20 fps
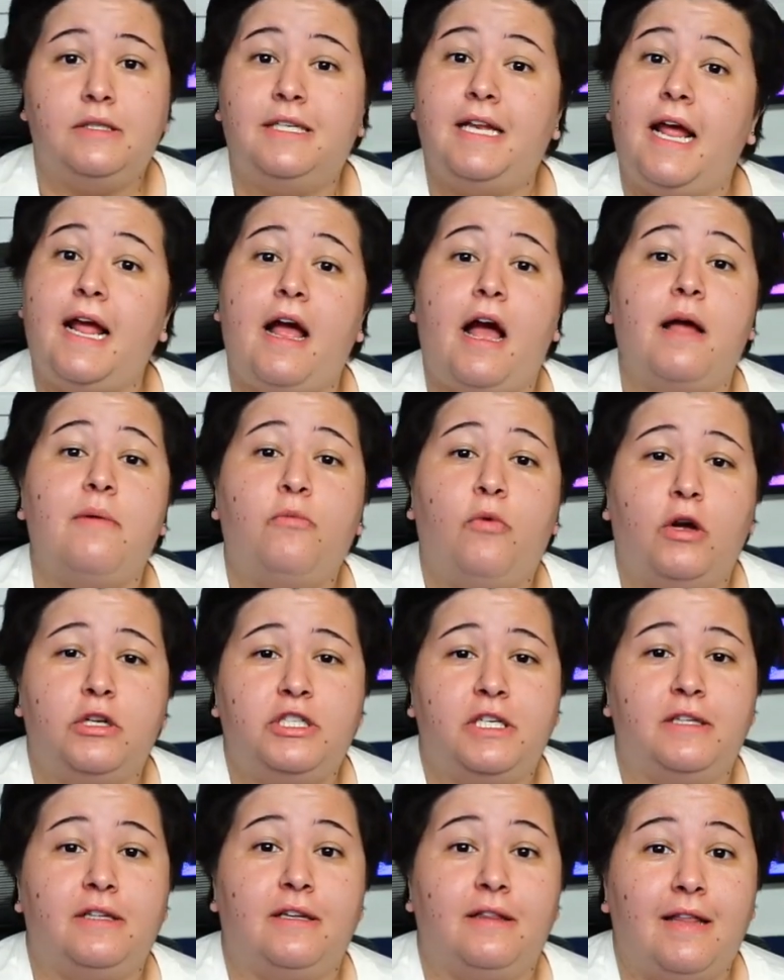Today, I'm
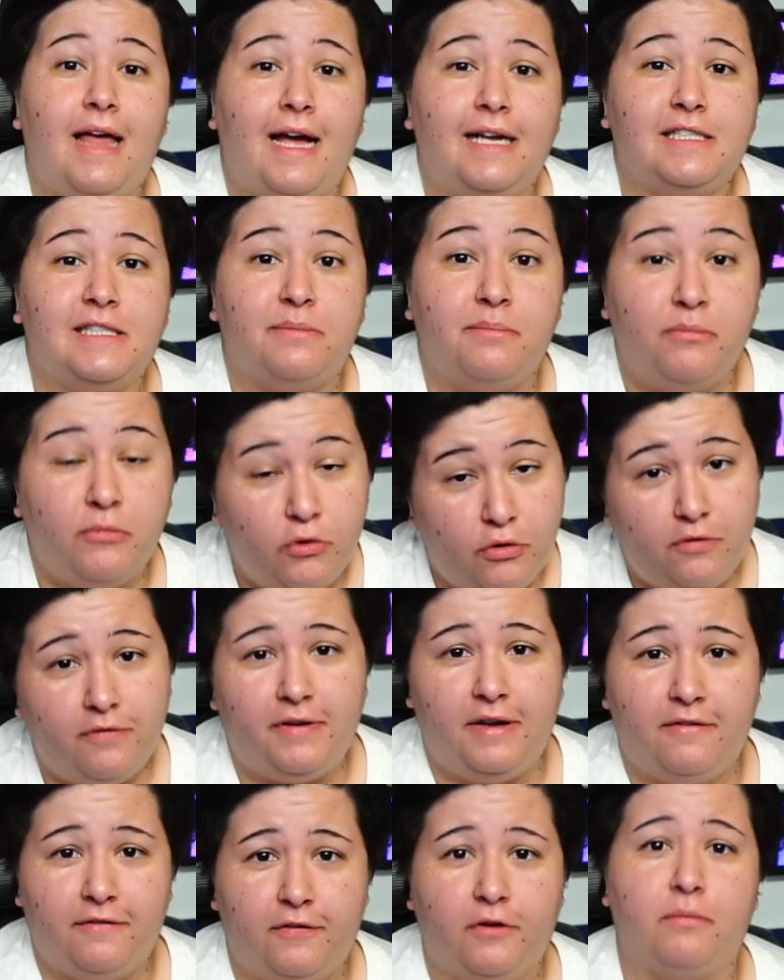watching the last
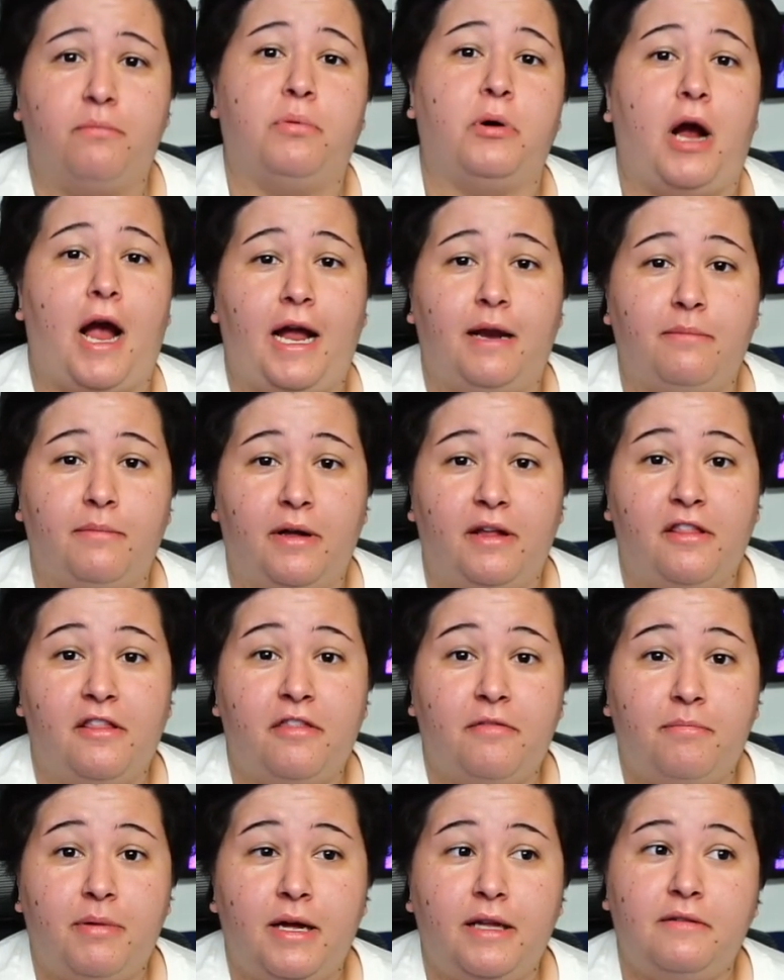movie for Pride
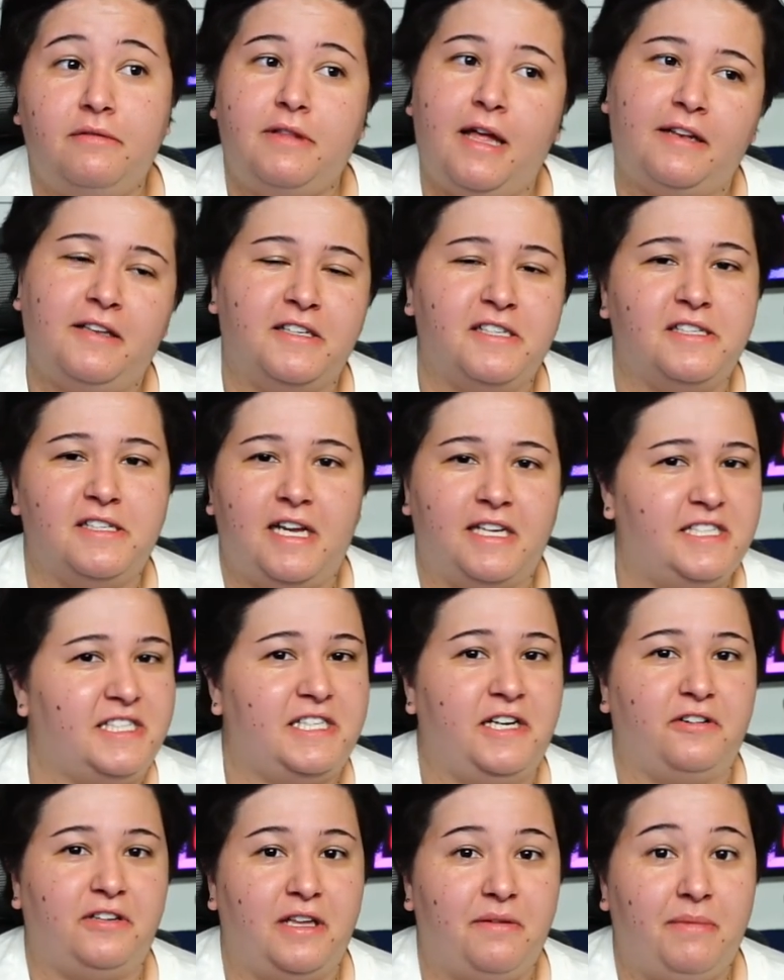Month, but that doesn't
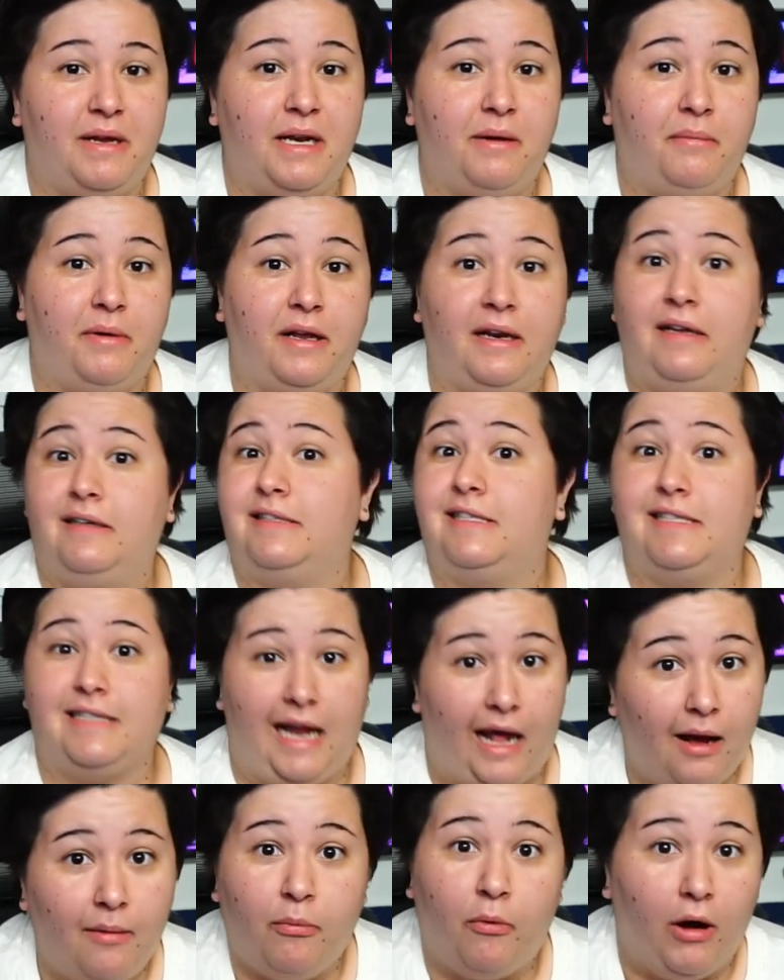necessarily mean I'm gonna
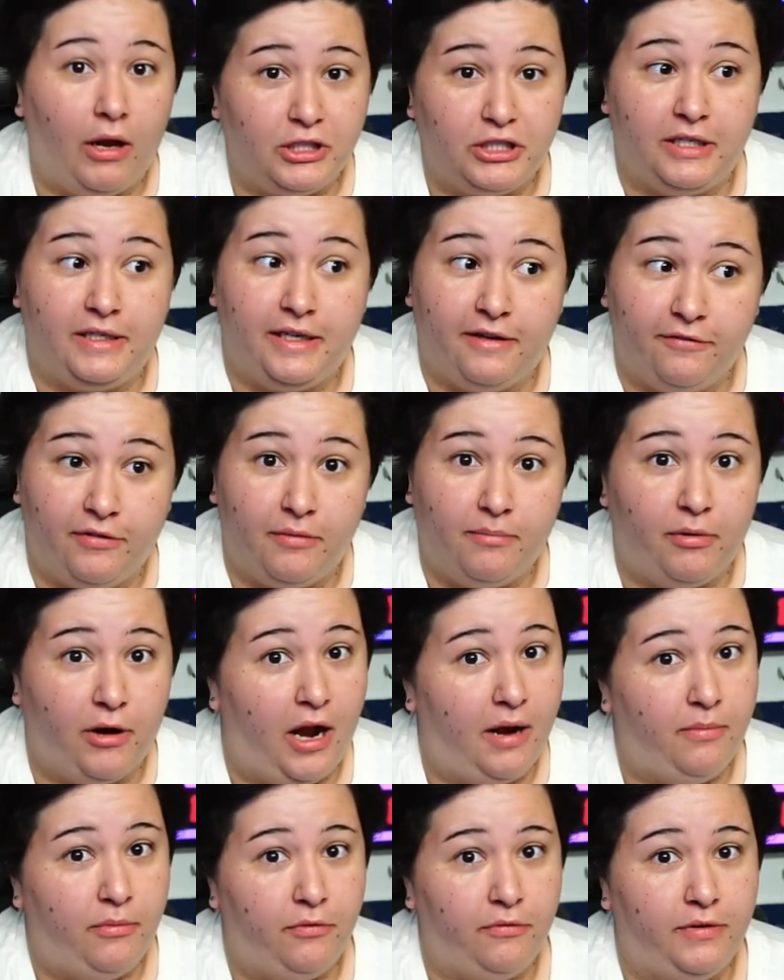stop watching different
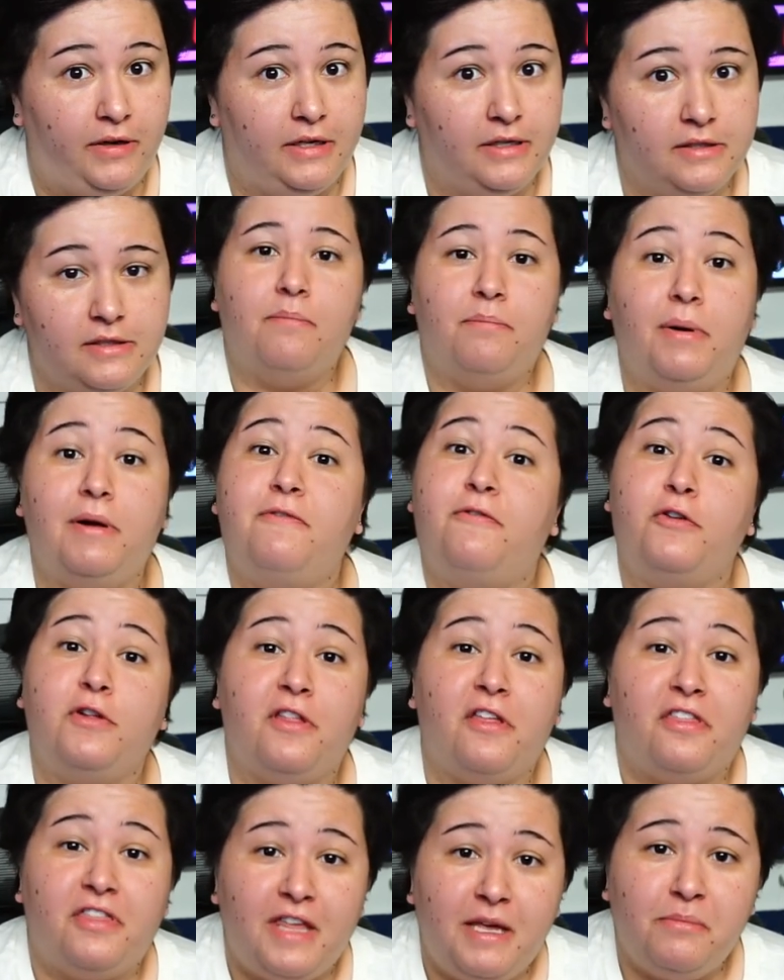Pride movies. But for
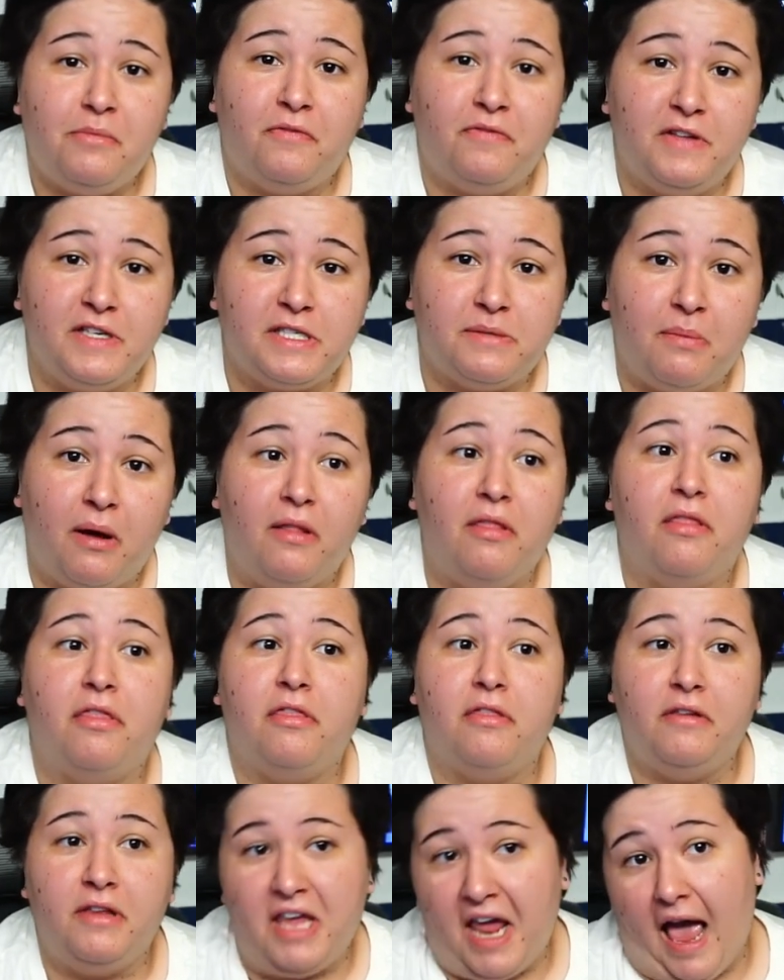the theme of this
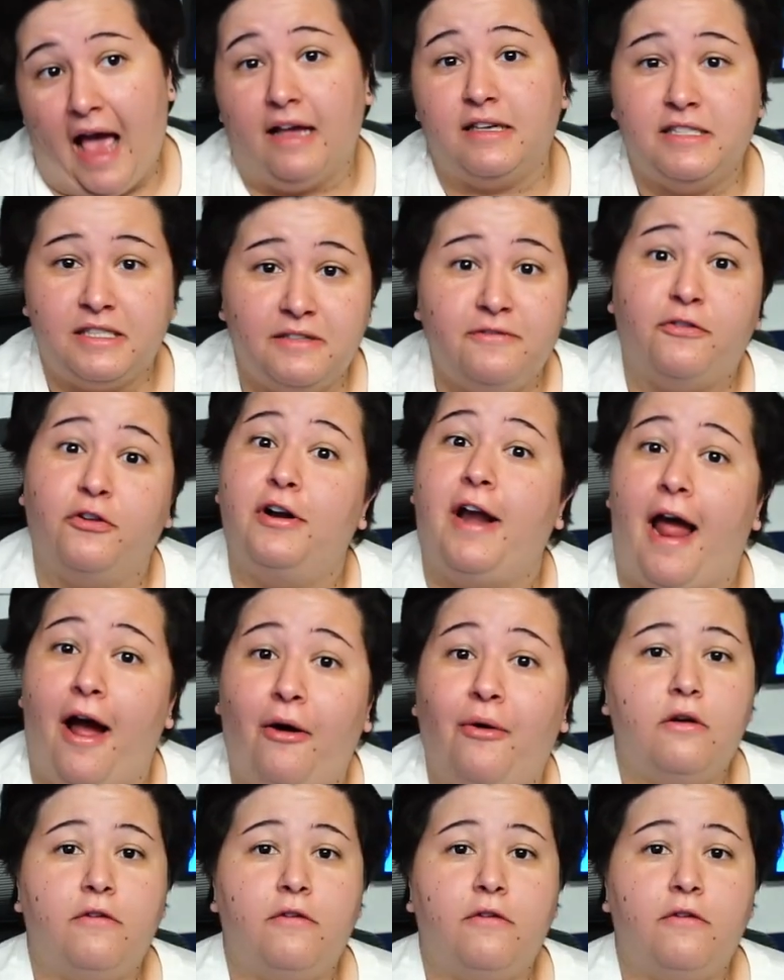month, yes, for now.